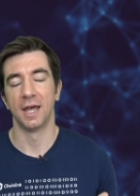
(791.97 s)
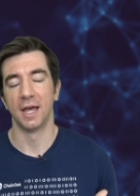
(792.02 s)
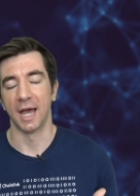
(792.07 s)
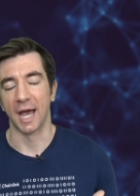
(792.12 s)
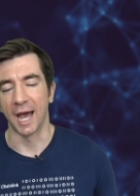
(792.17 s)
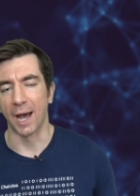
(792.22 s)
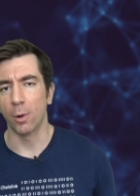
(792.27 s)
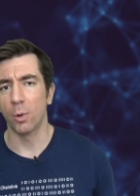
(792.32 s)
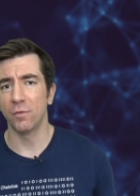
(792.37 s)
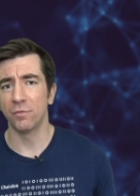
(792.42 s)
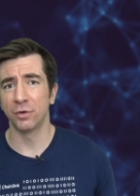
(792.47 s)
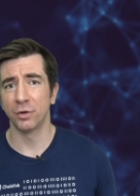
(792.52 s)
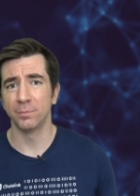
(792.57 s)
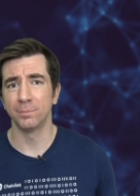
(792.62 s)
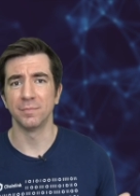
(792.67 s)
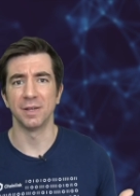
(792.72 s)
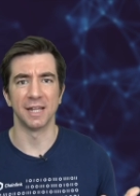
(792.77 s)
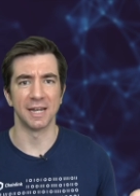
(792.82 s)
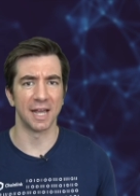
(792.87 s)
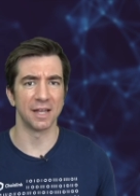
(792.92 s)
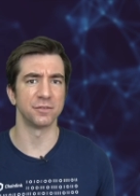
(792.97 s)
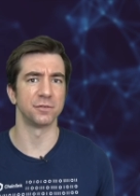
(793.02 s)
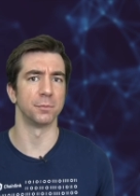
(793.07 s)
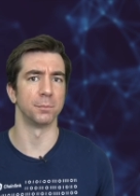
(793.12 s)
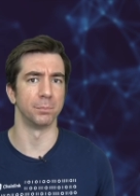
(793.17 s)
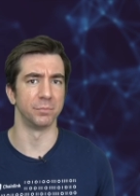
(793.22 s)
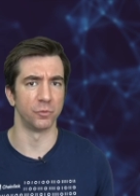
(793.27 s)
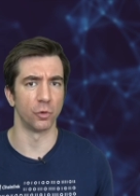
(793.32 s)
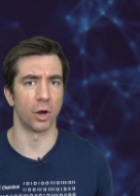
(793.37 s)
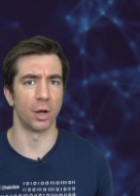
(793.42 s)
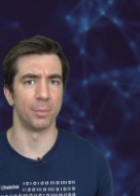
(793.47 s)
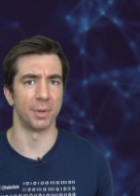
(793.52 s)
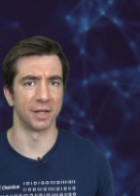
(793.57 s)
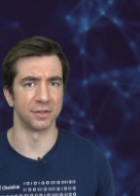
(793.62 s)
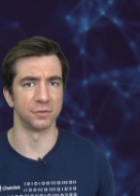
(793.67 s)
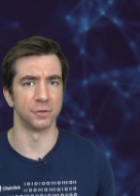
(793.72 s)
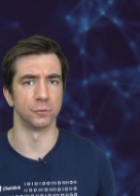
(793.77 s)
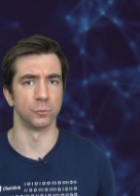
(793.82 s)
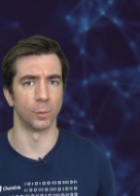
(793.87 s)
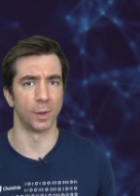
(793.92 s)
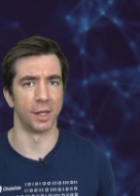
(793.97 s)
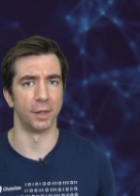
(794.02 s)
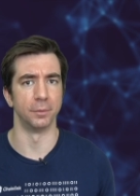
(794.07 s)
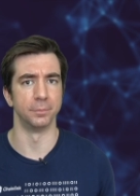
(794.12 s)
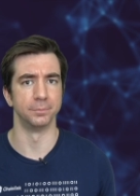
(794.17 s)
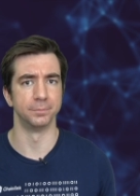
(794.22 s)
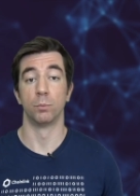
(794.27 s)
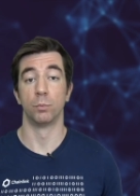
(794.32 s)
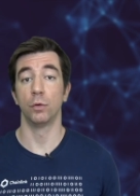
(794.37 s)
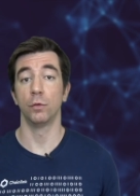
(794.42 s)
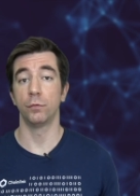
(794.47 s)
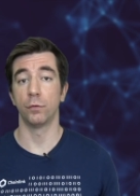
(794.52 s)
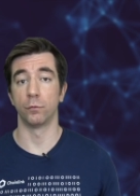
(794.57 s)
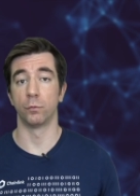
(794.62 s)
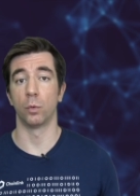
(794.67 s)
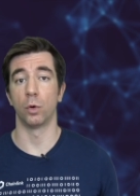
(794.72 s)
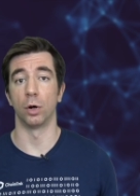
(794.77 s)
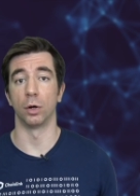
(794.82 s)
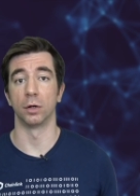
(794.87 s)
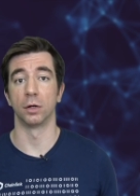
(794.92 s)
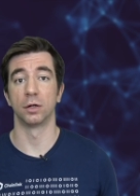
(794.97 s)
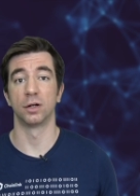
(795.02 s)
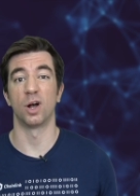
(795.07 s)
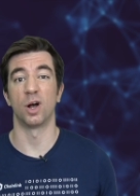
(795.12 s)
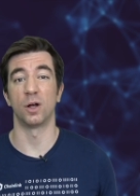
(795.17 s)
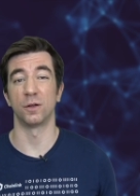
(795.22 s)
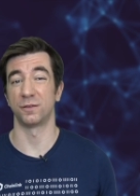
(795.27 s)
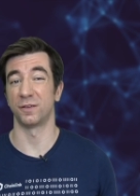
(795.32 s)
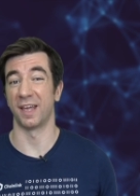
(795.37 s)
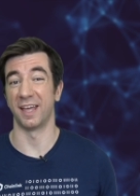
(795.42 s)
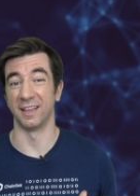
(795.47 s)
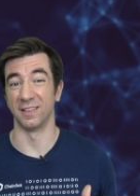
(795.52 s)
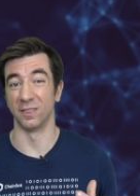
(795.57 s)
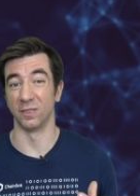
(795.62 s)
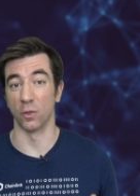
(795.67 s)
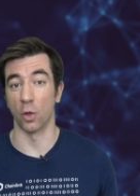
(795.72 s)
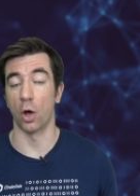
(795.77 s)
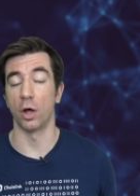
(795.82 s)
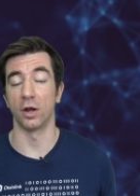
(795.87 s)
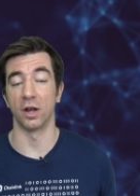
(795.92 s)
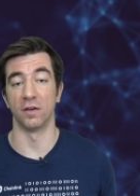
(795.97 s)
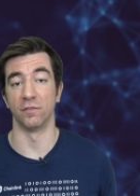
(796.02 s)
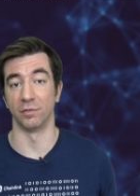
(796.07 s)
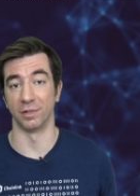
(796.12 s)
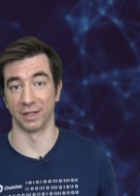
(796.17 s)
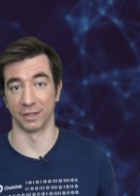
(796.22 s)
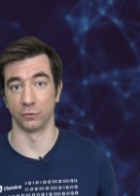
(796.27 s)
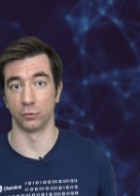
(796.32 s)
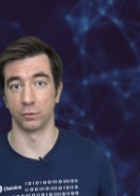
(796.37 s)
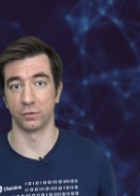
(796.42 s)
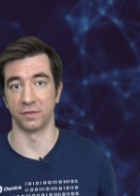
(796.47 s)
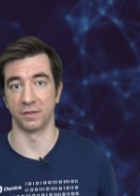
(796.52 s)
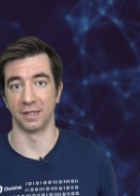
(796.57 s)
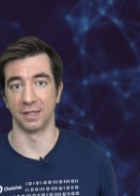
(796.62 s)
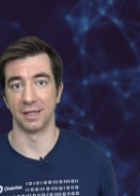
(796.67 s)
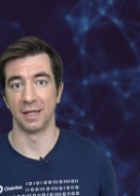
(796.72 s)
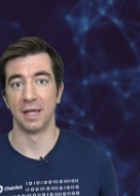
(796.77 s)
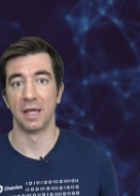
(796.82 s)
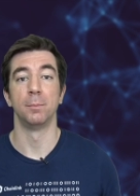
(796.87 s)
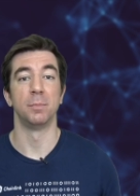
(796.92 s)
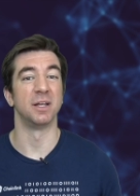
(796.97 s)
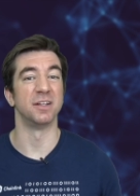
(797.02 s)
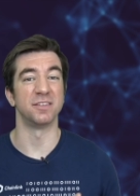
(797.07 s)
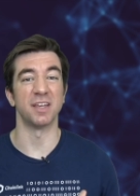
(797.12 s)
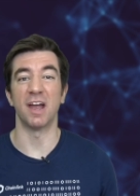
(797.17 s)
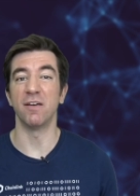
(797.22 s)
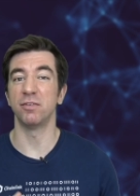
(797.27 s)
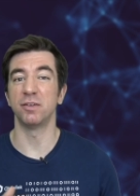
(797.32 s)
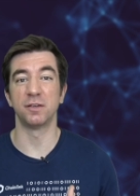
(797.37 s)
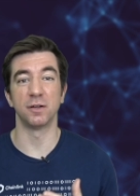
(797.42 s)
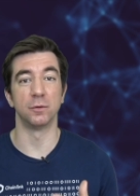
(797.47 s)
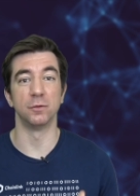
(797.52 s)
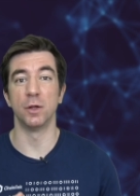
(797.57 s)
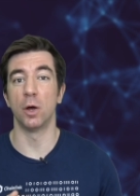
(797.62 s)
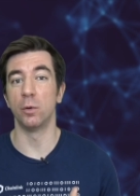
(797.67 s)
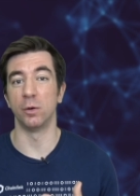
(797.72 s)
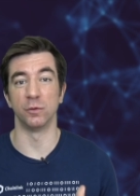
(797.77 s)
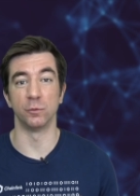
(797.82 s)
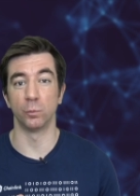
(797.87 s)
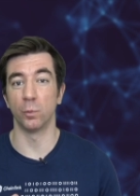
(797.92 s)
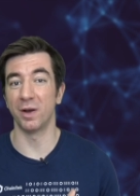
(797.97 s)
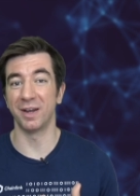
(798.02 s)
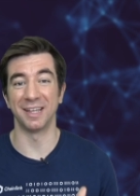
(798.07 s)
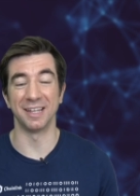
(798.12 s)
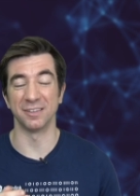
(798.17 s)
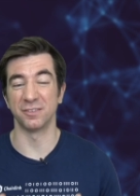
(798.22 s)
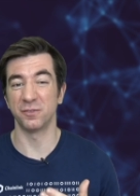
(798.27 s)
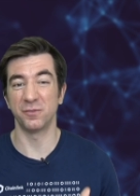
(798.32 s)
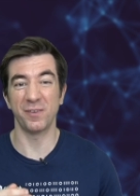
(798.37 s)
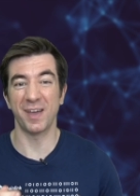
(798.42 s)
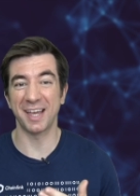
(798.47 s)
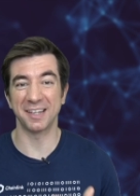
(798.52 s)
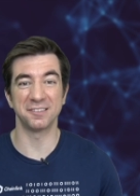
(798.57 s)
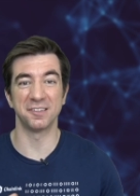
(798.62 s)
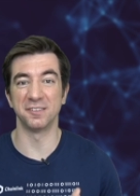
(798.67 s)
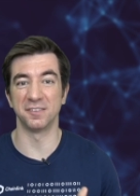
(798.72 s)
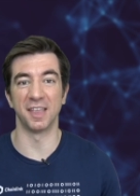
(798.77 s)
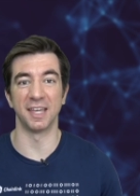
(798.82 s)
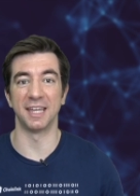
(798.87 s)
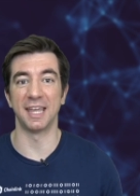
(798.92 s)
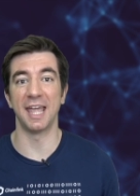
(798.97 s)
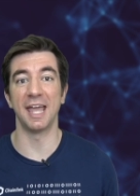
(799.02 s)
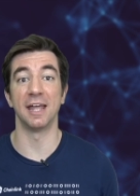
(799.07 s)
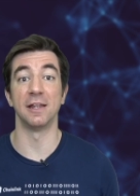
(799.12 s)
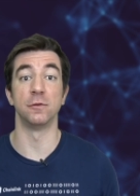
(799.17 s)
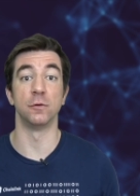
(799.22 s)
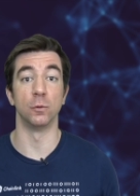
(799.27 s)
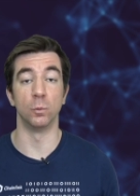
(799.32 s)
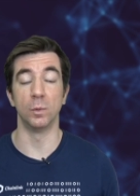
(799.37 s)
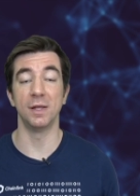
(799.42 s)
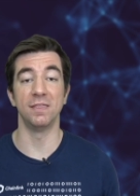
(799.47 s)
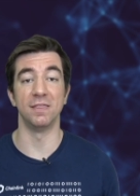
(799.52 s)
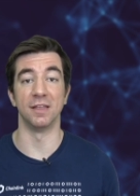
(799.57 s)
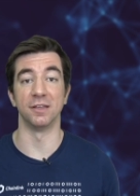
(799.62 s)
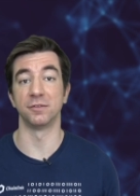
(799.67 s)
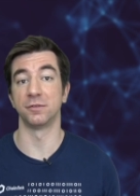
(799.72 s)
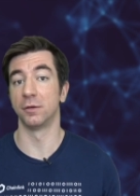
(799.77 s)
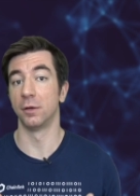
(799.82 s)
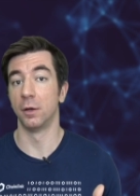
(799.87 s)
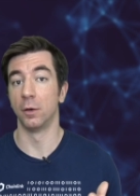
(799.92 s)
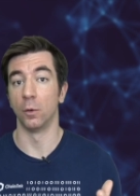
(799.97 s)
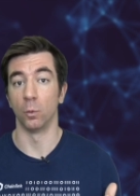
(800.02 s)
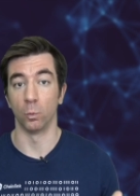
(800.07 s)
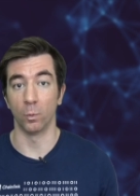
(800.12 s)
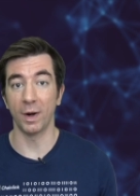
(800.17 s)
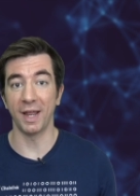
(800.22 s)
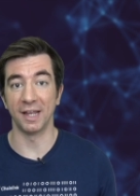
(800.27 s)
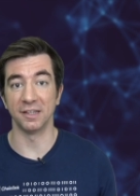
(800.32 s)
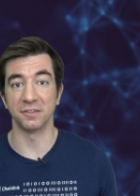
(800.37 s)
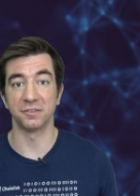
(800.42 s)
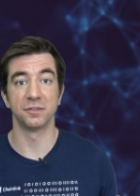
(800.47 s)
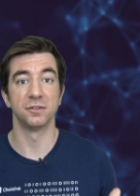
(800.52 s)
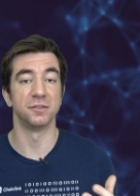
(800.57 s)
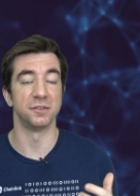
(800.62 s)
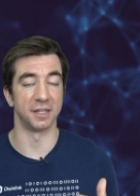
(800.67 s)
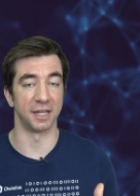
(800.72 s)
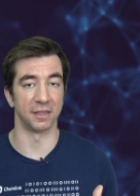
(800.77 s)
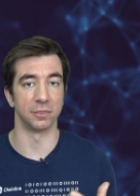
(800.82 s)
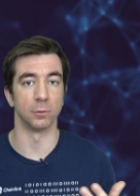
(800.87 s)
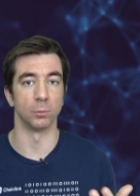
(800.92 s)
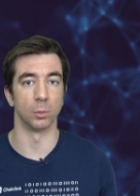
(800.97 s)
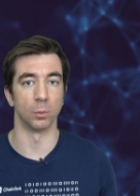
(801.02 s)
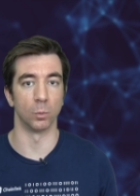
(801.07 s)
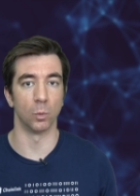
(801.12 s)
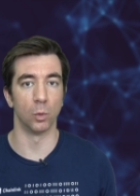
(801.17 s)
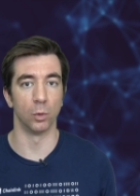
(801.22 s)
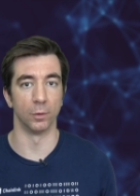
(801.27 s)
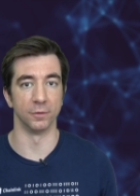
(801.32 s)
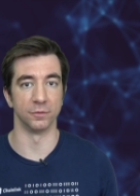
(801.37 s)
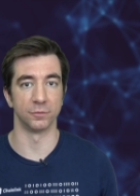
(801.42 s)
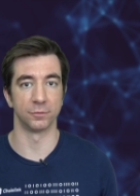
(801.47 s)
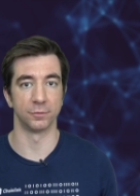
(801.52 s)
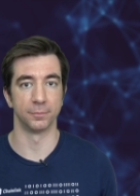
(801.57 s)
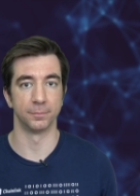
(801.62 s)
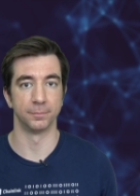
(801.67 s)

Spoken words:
However, it has some drawbacks as well. Proof of work costs a lot of electricity because every single node is running as fast as they can to win this race to get the rewards.